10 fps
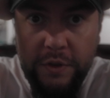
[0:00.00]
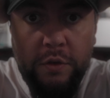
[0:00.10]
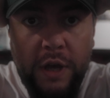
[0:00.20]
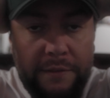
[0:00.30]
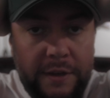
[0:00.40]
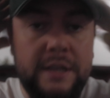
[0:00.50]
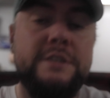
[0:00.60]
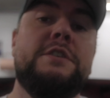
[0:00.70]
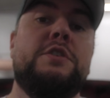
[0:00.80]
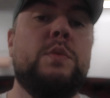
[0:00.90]
You have an
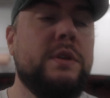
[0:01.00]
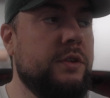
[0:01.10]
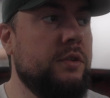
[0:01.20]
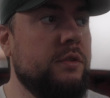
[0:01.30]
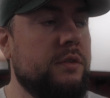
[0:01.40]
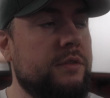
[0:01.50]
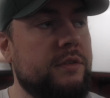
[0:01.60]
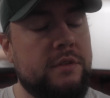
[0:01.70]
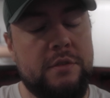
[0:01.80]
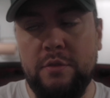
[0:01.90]
engine you want to
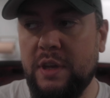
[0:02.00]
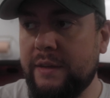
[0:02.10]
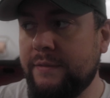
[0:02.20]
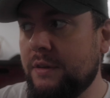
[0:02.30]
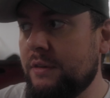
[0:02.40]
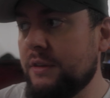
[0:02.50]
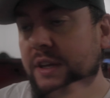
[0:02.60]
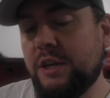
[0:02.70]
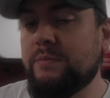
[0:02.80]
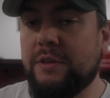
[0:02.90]
use, you have a
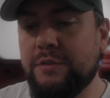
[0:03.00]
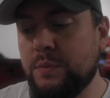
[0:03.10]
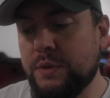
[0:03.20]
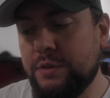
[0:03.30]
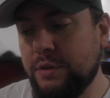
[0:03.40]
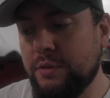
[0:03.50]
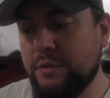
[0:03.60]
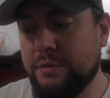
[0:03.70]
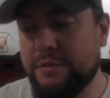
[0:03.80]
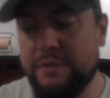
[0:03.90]
gearbox you want to
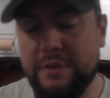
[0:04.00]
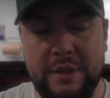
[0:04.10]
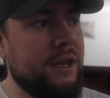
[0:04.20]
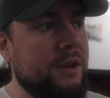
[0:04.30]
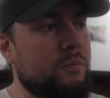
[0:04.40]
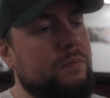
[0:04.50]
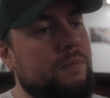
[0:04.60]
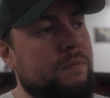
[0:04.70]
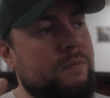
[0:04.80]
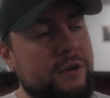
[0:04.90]
use, and
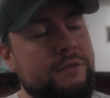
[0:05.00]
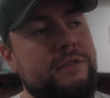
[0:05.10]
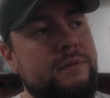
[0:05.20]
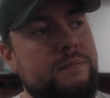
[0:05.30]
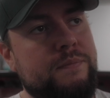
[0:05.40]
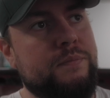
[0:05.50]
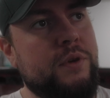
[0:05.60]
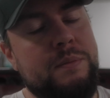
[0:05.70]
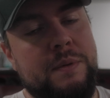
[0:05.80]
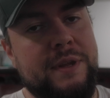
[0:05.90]
most
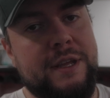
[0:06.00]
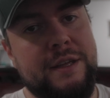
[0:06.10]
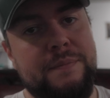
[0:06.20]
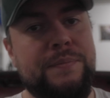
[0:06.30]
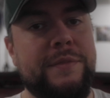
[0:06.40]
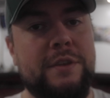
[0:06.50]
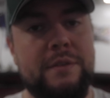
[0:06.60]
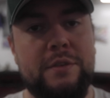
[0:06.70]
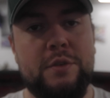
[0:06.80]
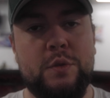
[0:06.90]
probably
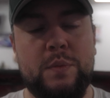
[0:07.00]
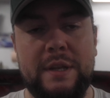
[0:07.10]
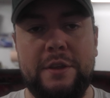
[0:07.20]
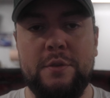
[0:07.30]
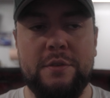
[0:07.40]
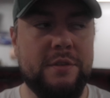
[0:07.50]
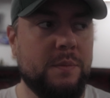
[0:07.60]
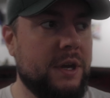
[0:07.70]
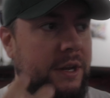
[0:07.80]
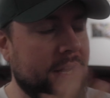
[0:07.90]
you will use
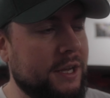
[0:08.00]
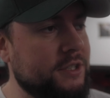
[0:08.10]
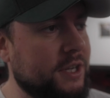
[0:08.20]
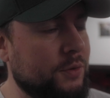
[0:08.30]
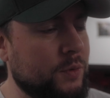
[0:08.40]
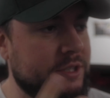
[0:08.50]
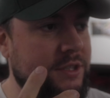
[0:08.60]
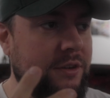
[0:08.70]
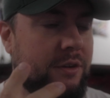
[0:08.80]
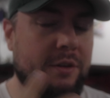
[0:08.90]
some kind of engine
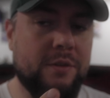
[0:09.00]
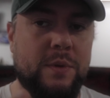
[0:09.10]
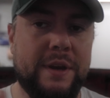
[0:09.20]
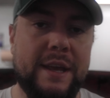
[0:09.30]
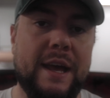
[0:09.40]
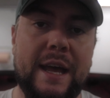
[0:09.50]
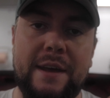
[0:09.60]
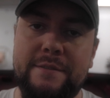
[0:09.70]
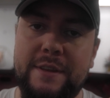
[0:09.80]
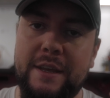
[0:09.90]
which already
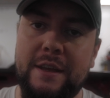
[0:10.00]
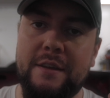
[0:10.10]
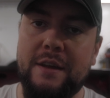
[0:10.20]
have the